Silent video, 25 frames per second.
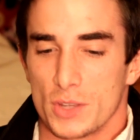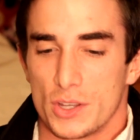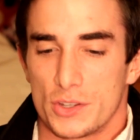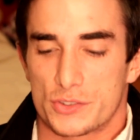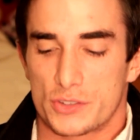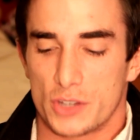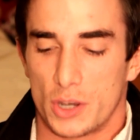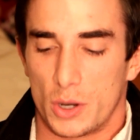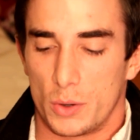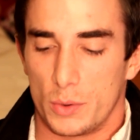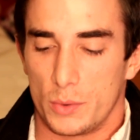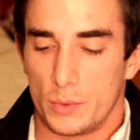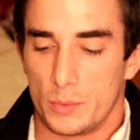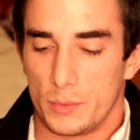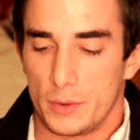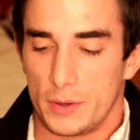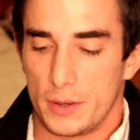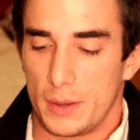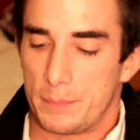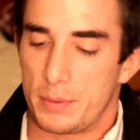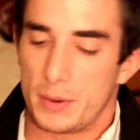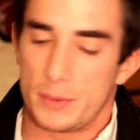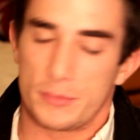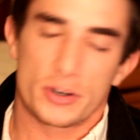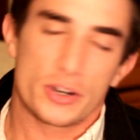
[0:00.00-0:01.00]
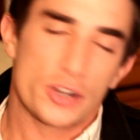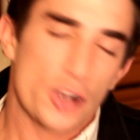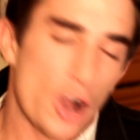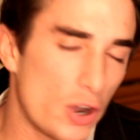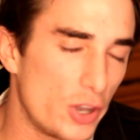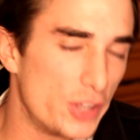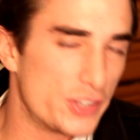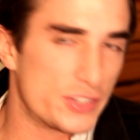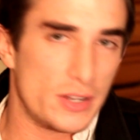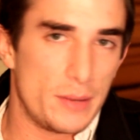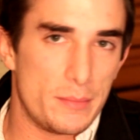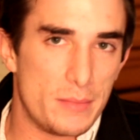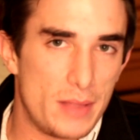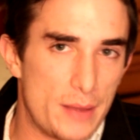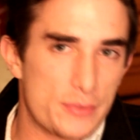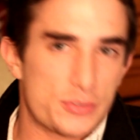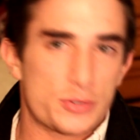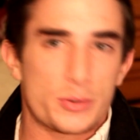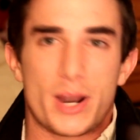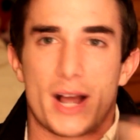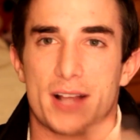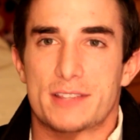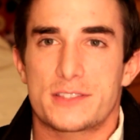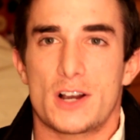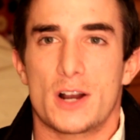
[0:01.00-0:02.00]
So, but regardless, I'm, I'm, so
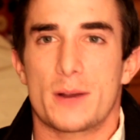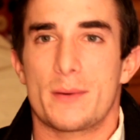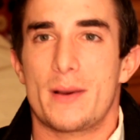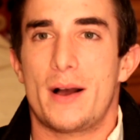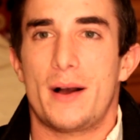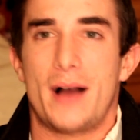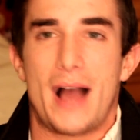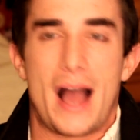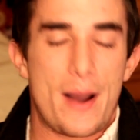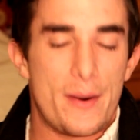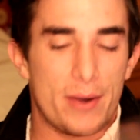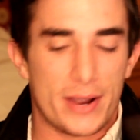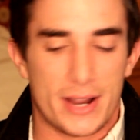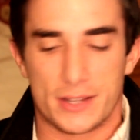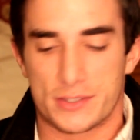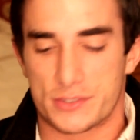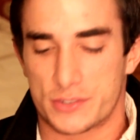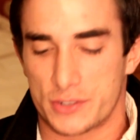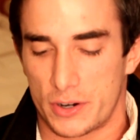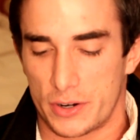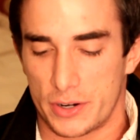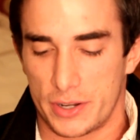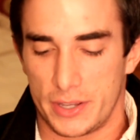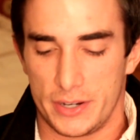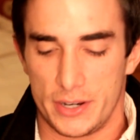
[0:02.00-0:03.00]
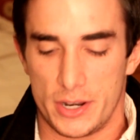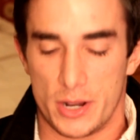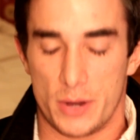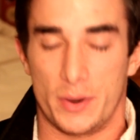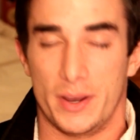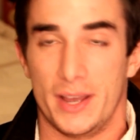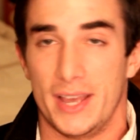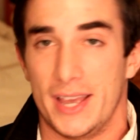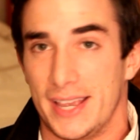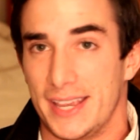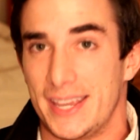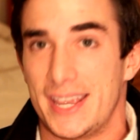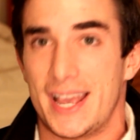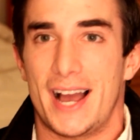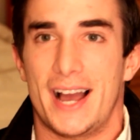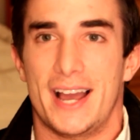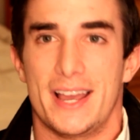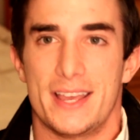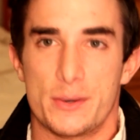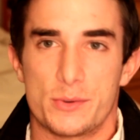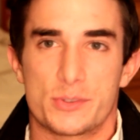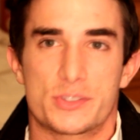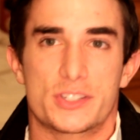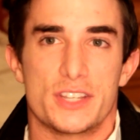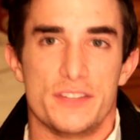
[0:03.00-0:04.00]
we're not talking about how I got started. You know, yeah,
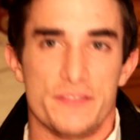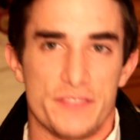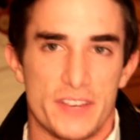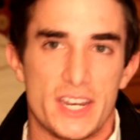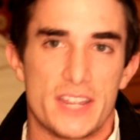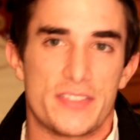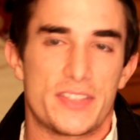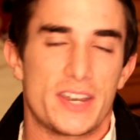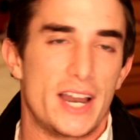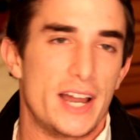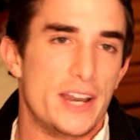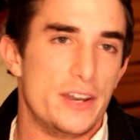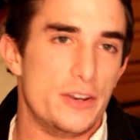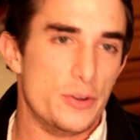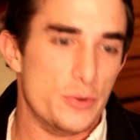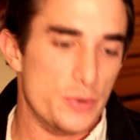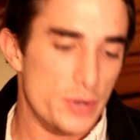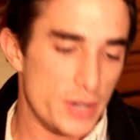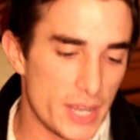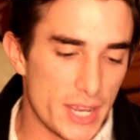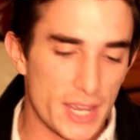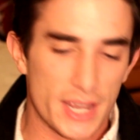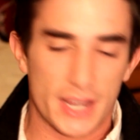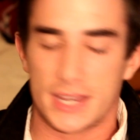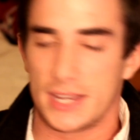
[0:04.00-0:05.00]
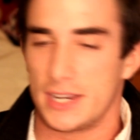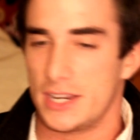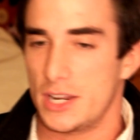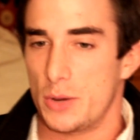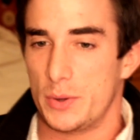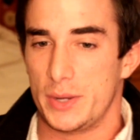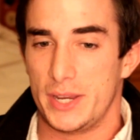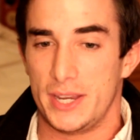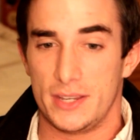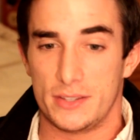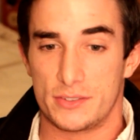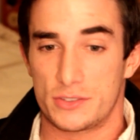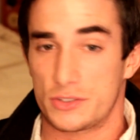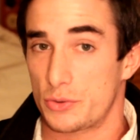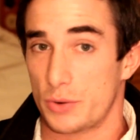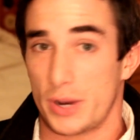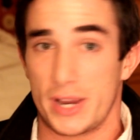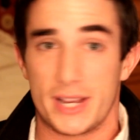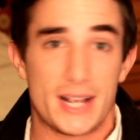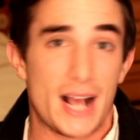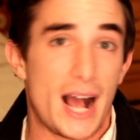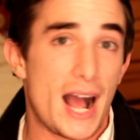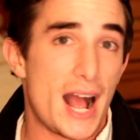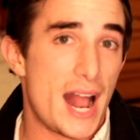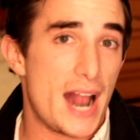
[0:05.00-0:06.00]
it was convenient that I knew Nick, and, you know, he's a
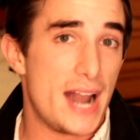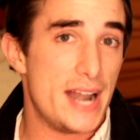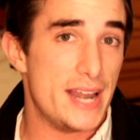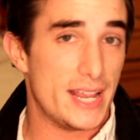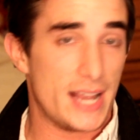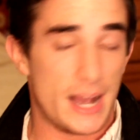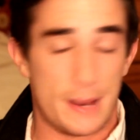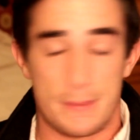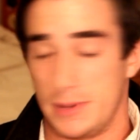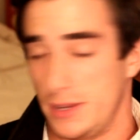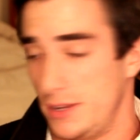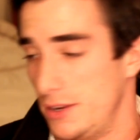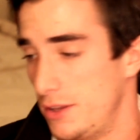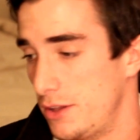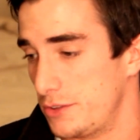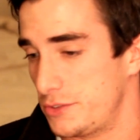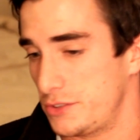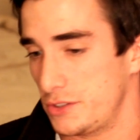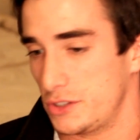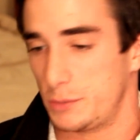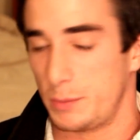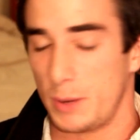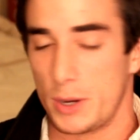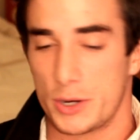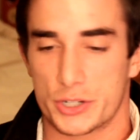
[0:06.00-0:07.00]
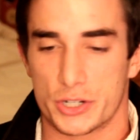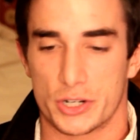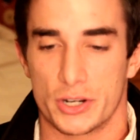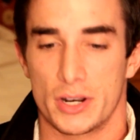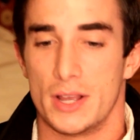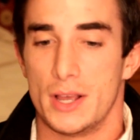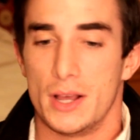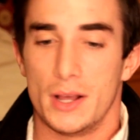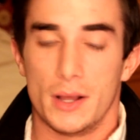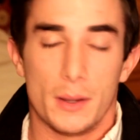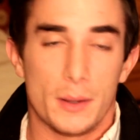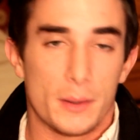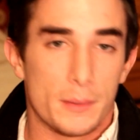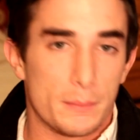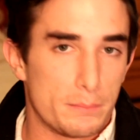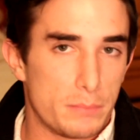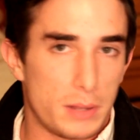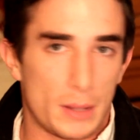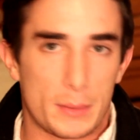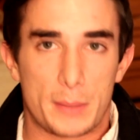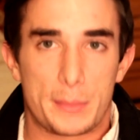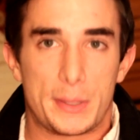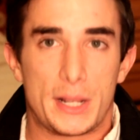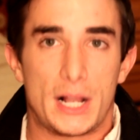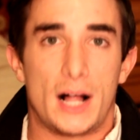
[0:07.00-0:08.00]
great guy, and he got me, you know, this exposure,
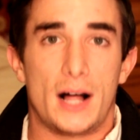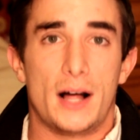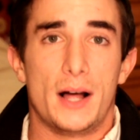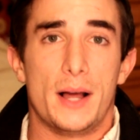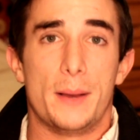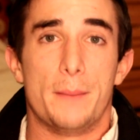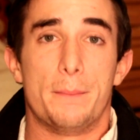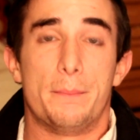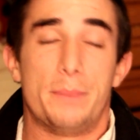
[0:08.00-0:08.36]
blah, blah, blah.